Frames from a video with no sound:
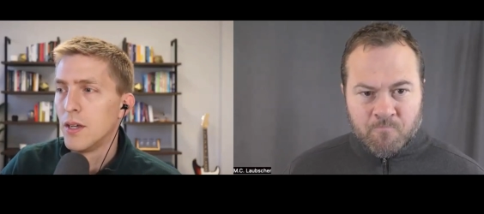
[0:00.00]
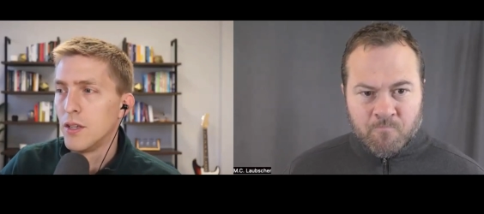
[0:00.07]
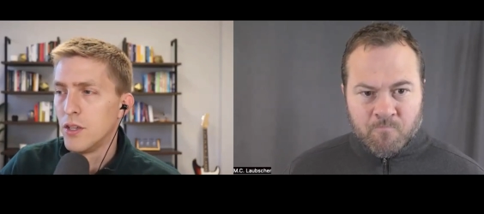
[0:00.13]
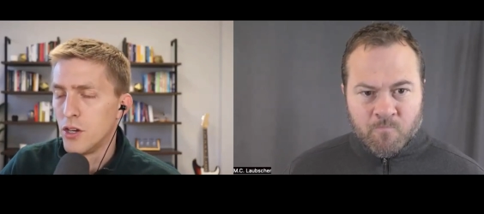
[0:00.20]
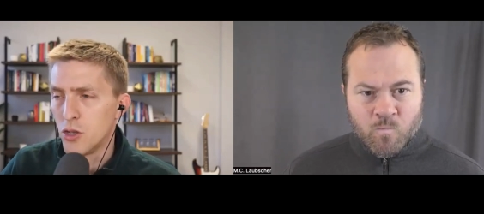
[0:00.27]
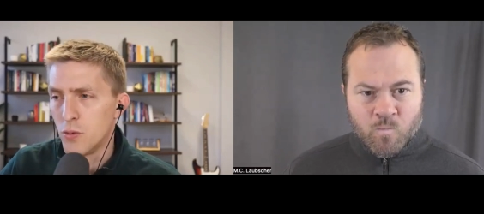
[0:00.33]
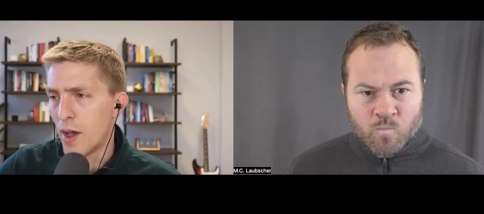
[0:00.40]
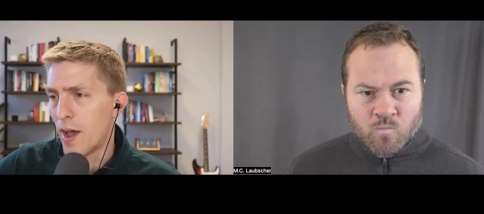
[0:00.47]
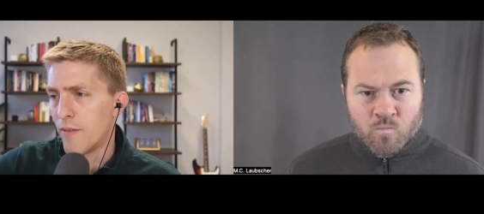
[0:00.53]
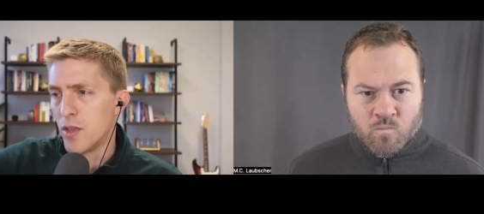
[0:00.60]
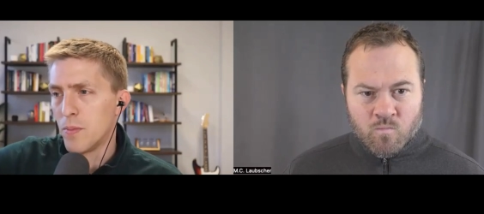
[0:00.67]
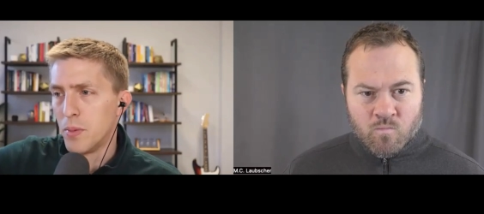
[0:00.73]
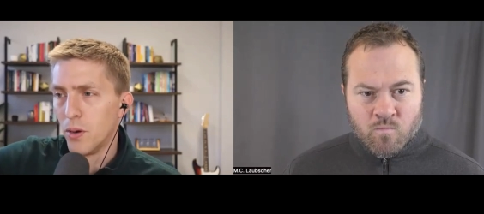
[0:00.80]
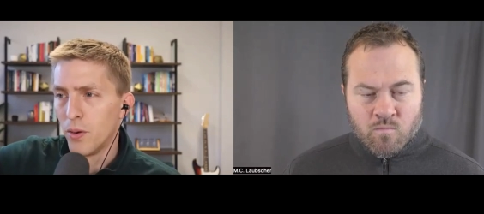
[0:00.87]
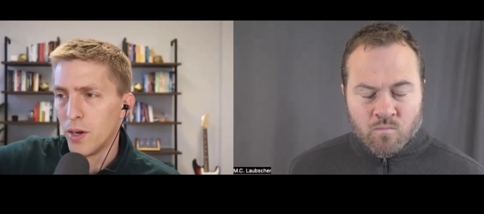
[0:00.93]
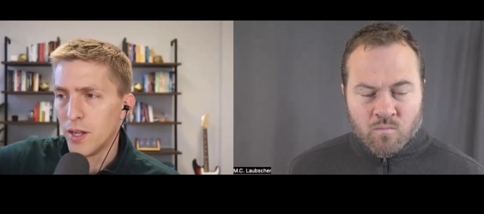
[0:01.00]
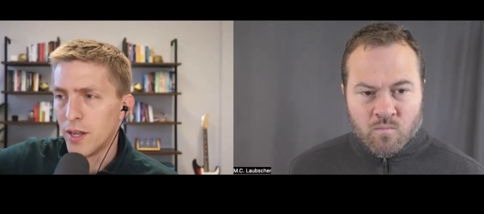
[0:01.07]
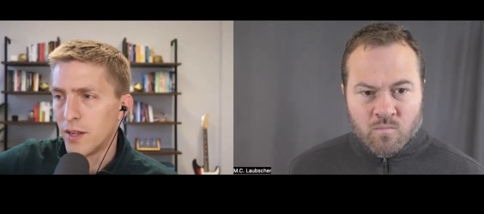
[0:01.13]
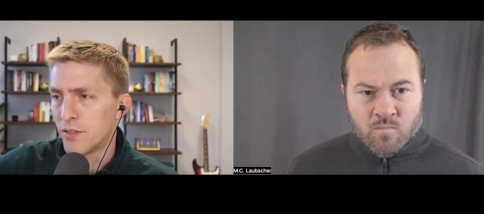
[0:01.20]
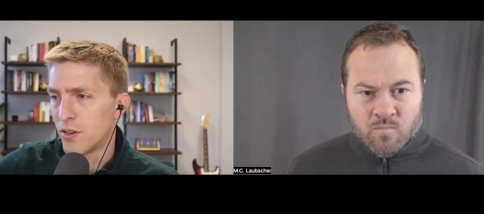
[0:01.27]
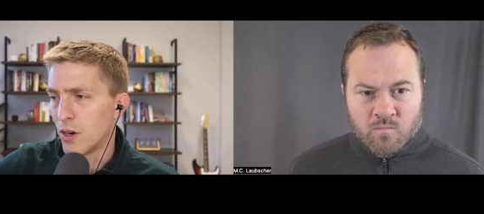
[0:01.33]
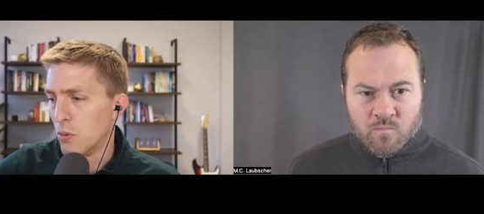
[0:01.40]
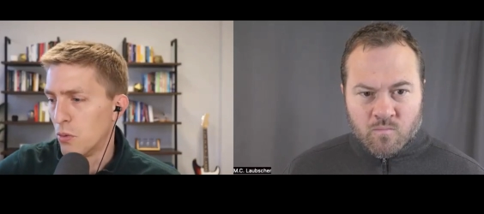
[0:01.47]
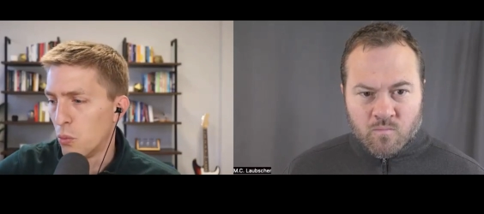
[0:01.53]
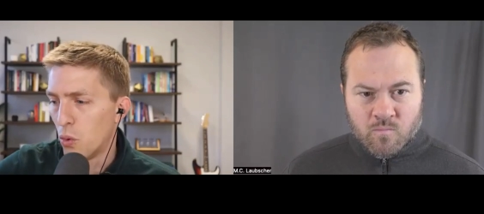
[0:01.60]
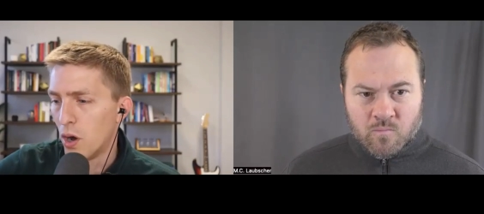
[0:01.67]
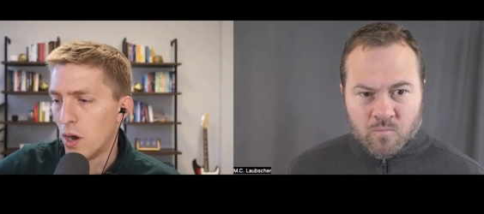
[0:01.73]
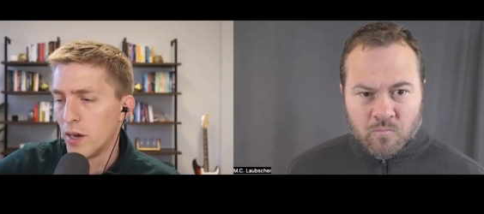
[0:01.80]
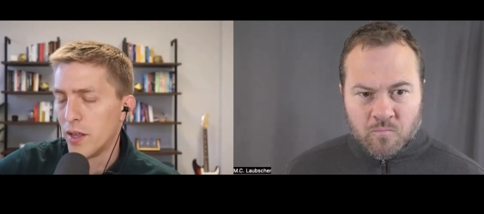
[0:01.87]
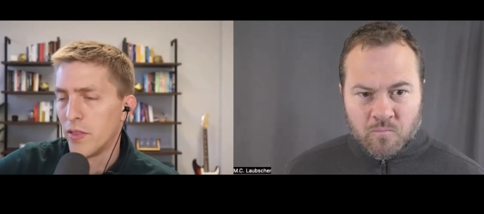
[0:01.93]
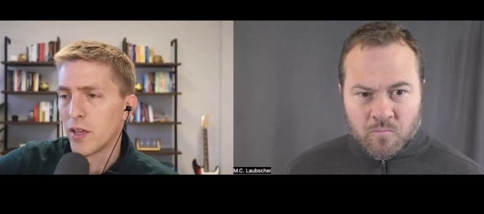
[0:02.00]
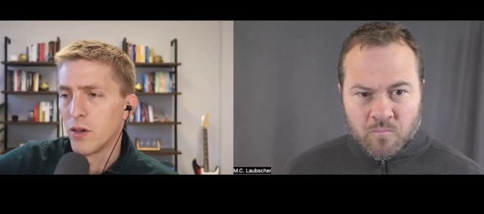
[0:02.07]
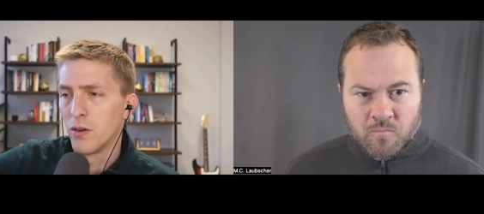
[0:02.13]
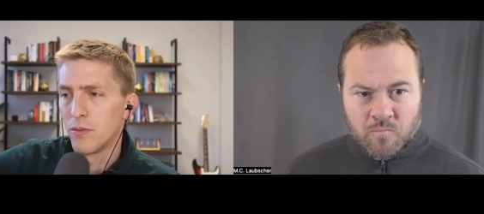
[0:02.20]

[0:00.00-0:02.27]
Speaker 1: You know, you have the ability to start with one and then go to